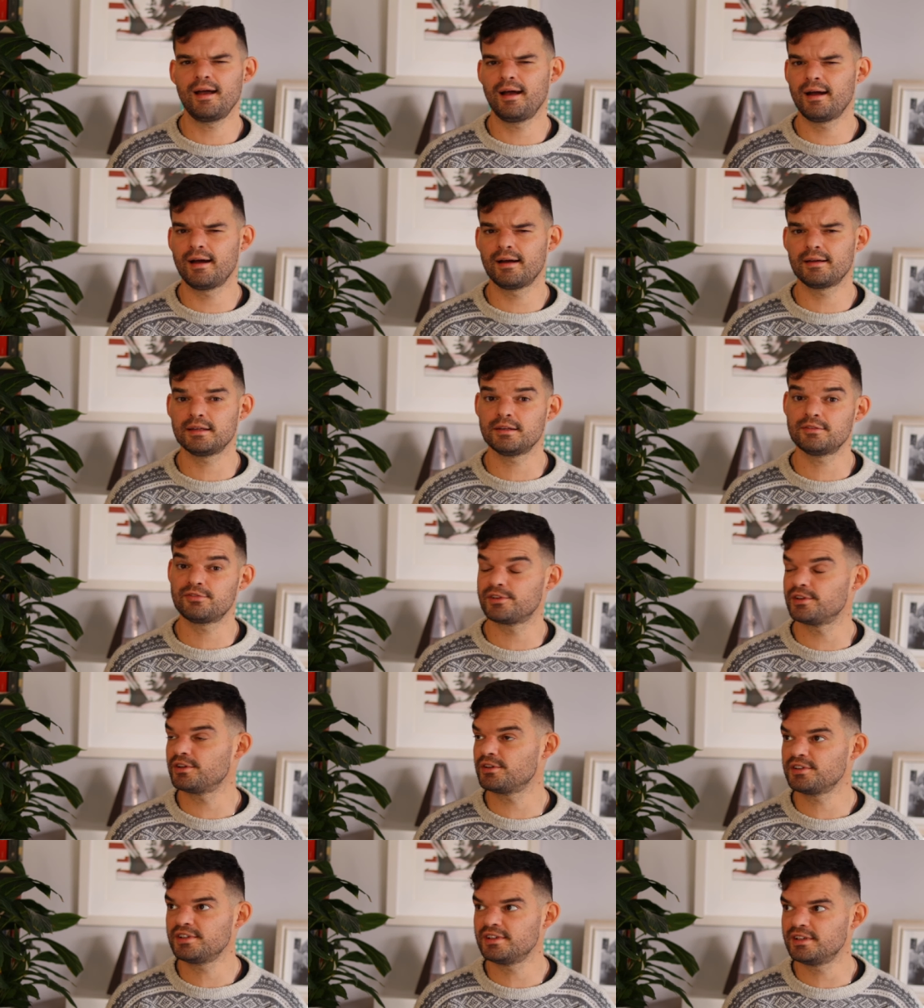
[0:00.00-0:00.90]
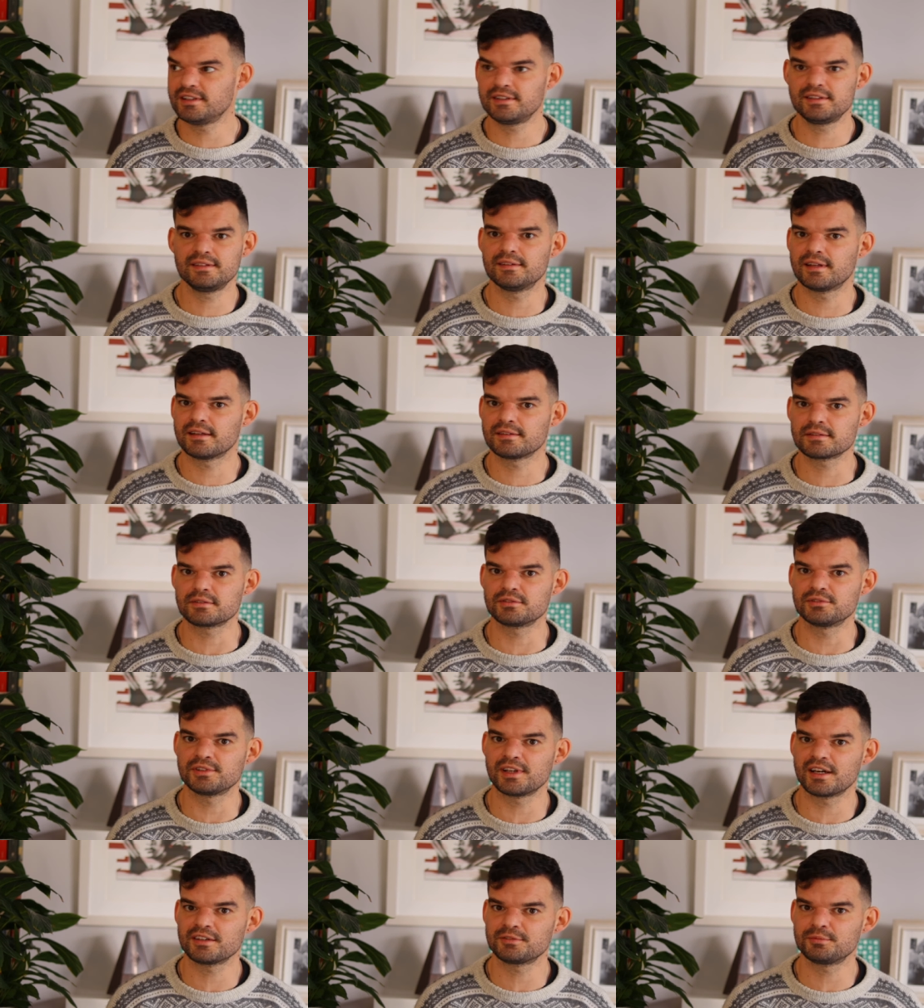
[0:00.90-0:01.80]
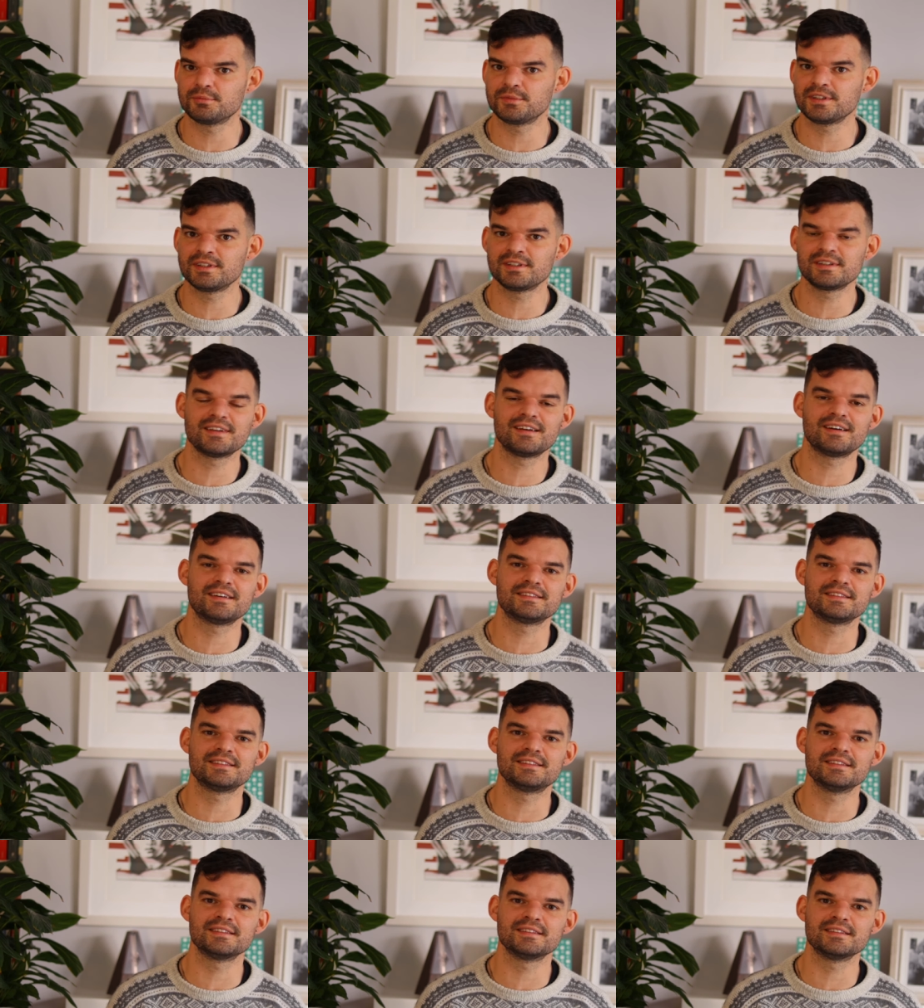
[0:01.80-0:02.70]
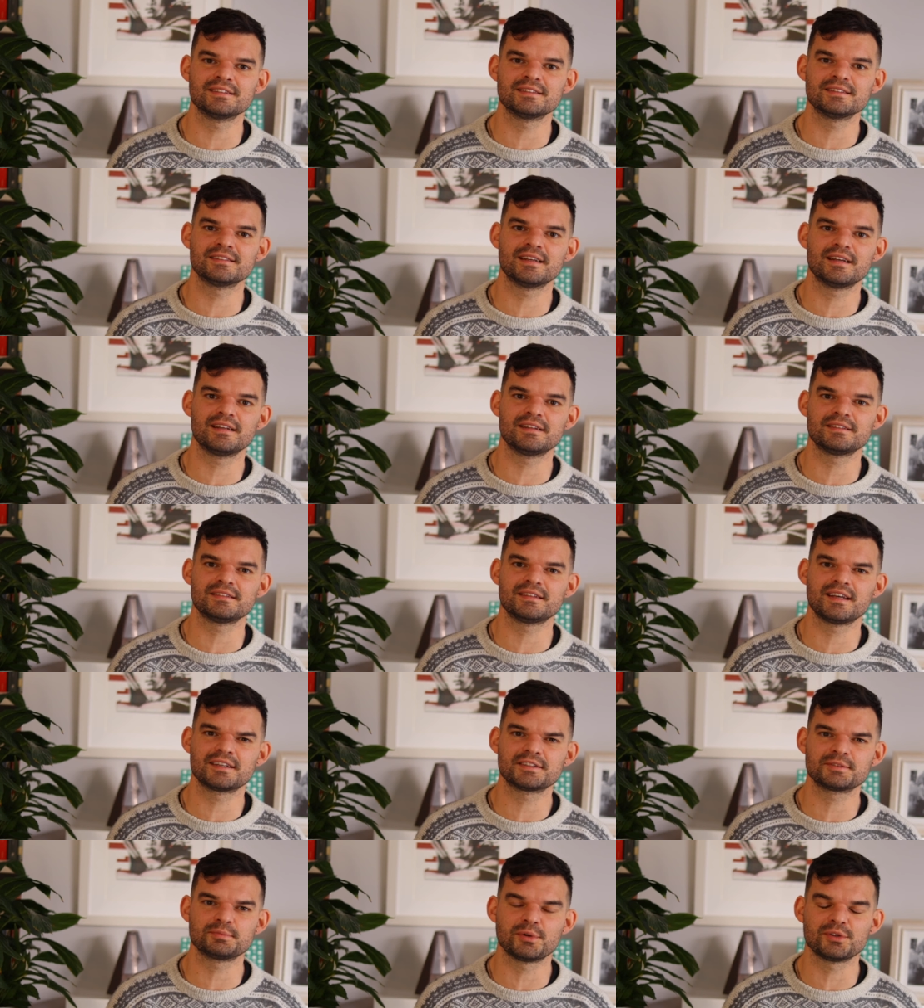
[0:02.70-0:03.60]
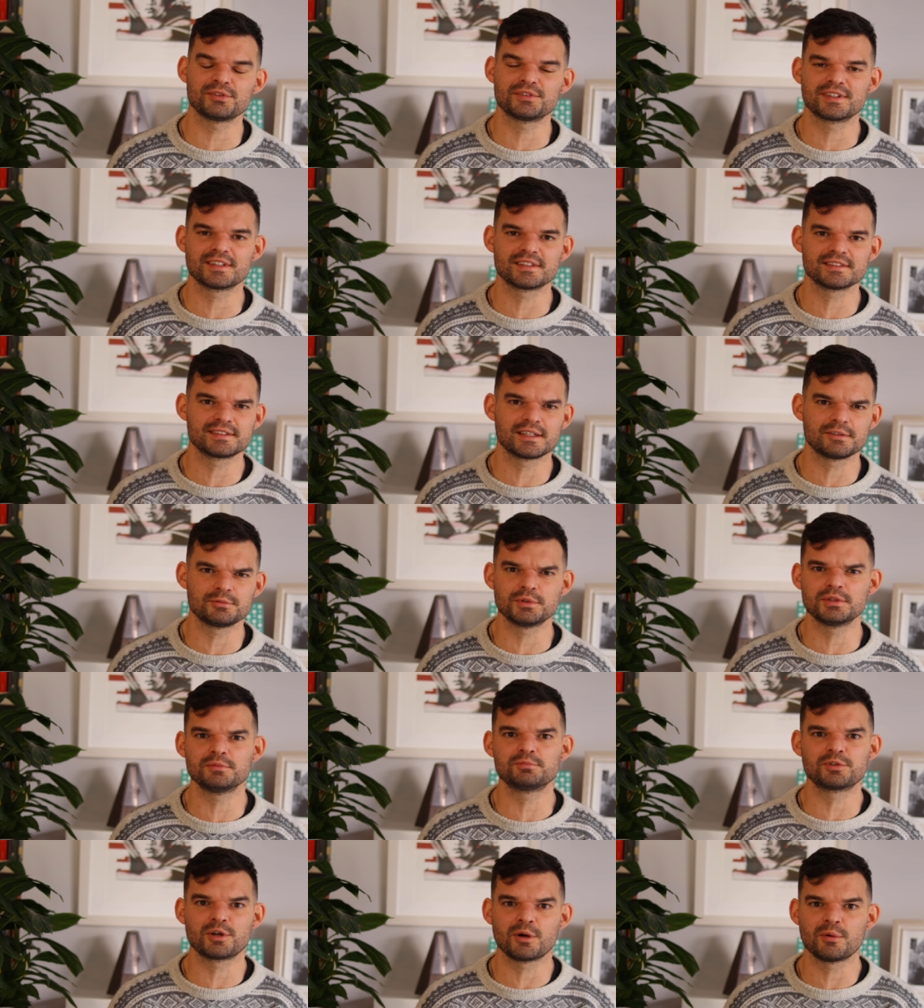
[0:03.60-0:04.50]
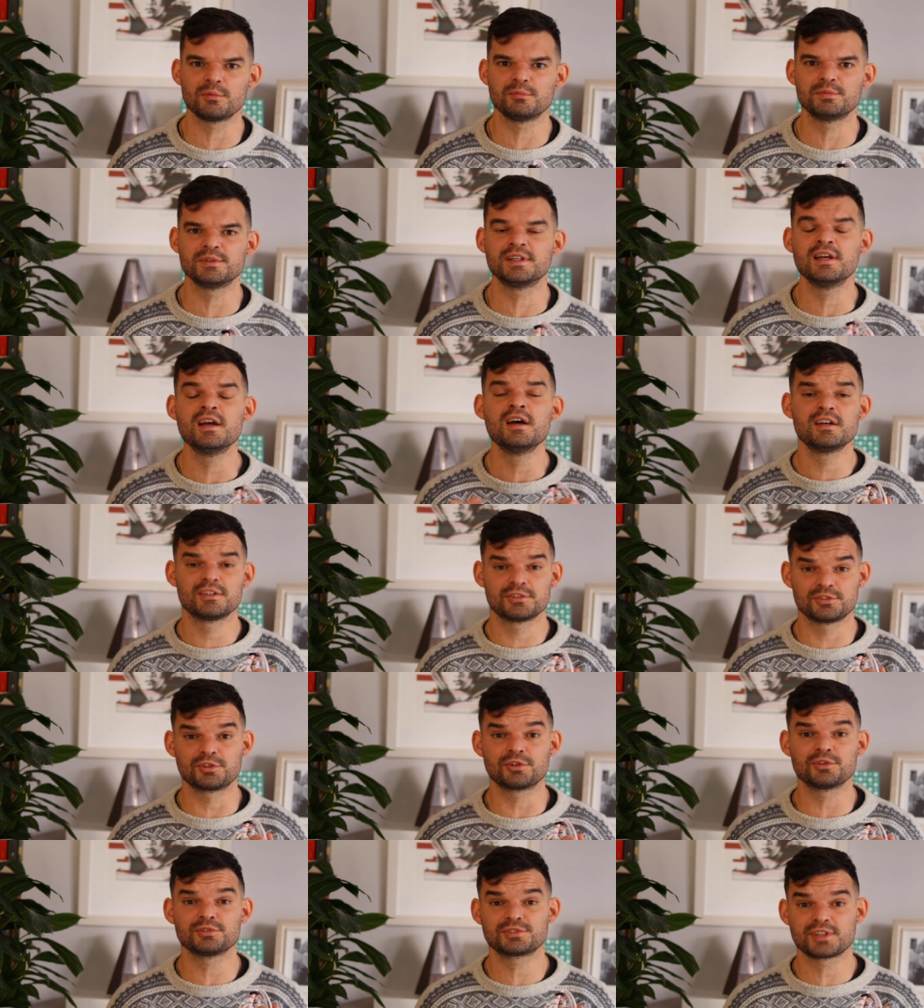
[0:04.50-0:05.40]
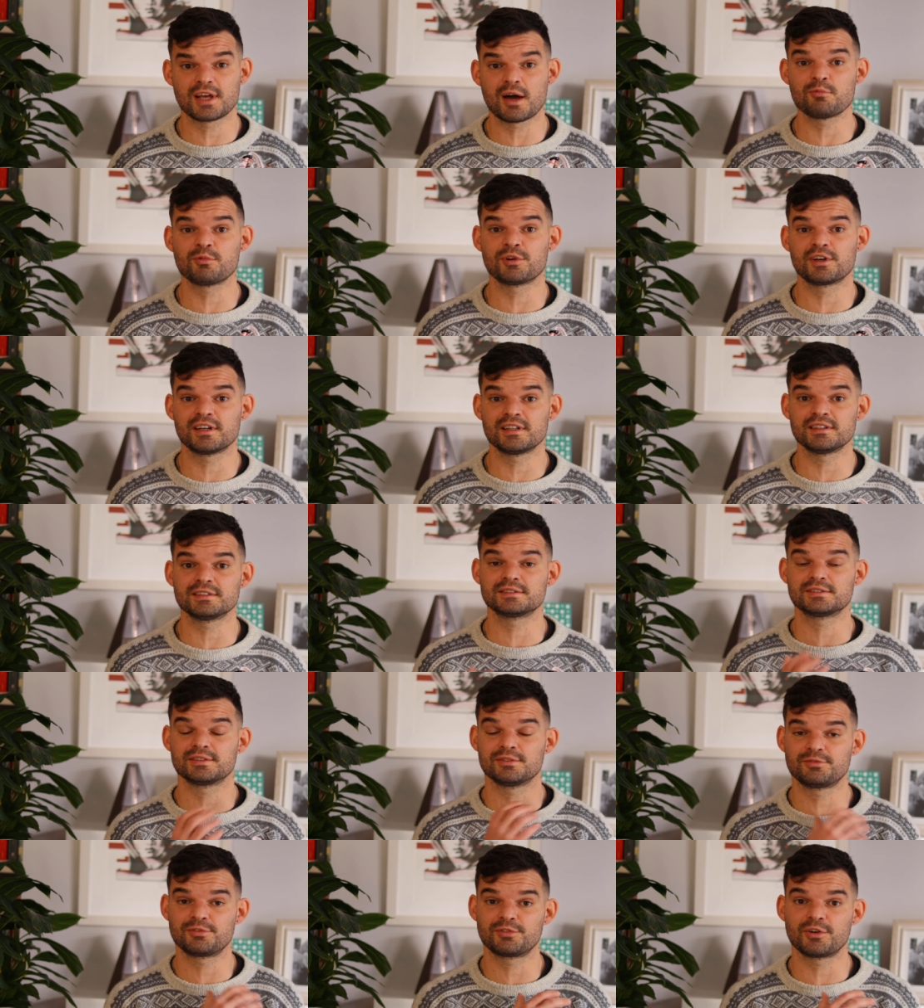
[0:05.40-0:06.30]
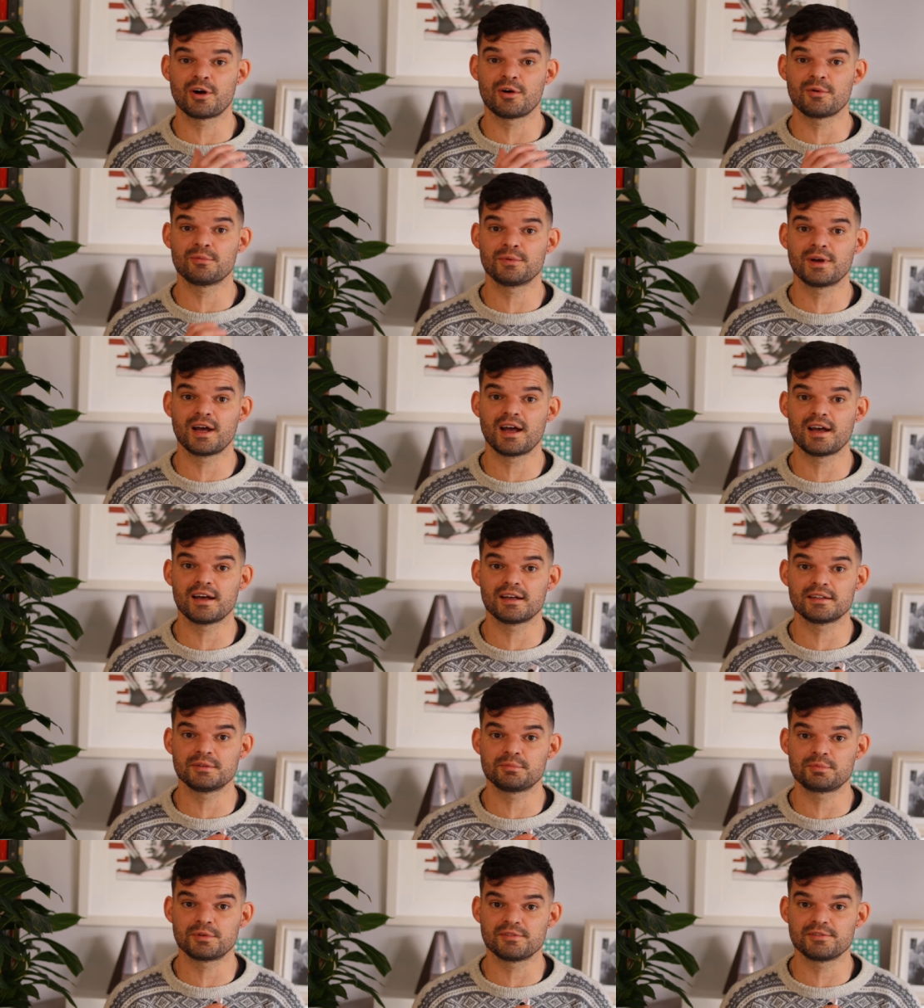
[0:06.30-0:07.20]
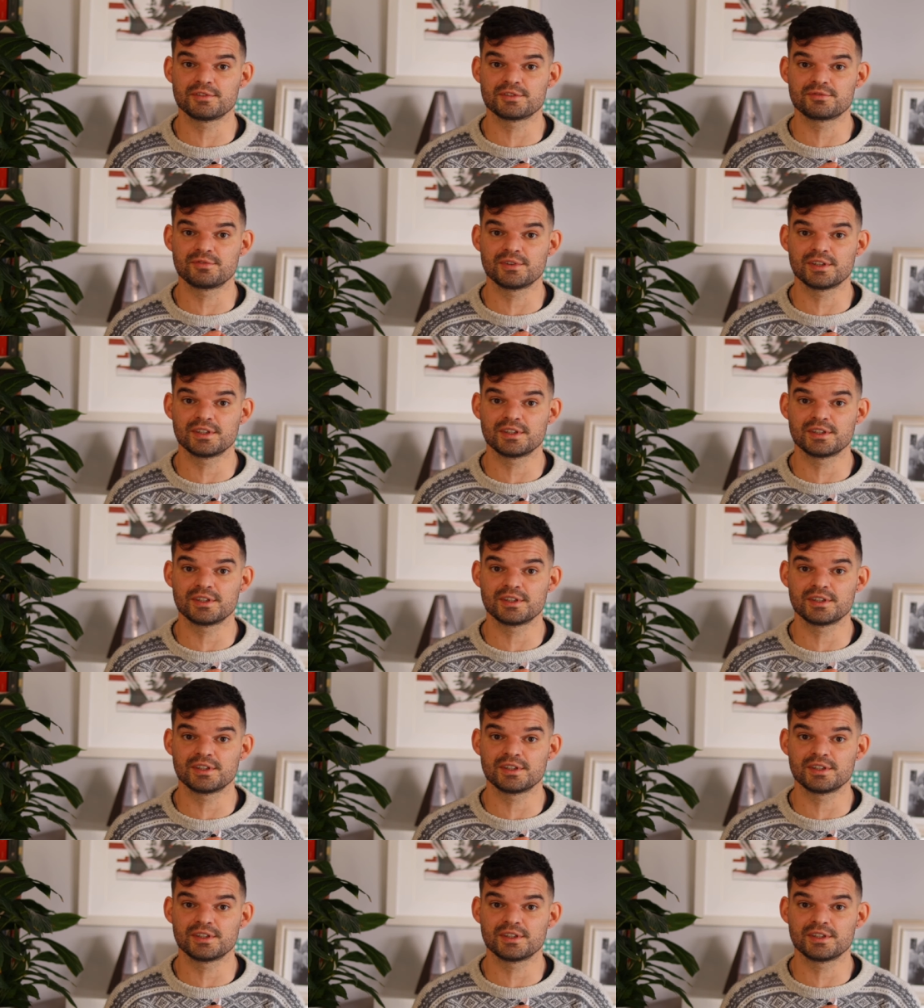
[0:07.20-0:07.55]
Uh, if Nerdy Knitting doesn't contact me until uh, next podcast, I will probably draw someone else from uh, the previous